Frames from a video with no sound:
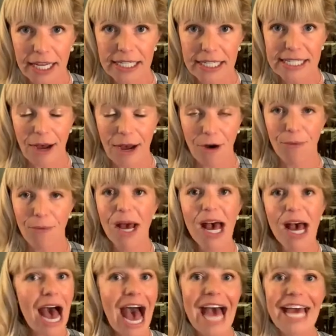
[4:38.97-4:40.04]
kids at home.
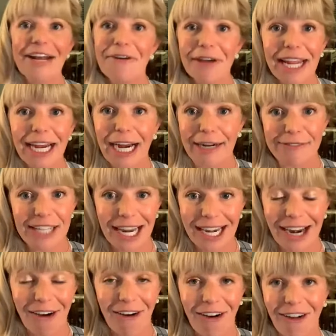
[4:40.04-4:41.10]
I don't care. I've done
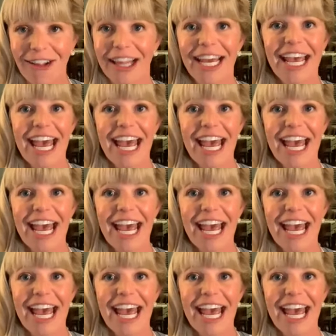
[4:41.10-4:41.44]
it all.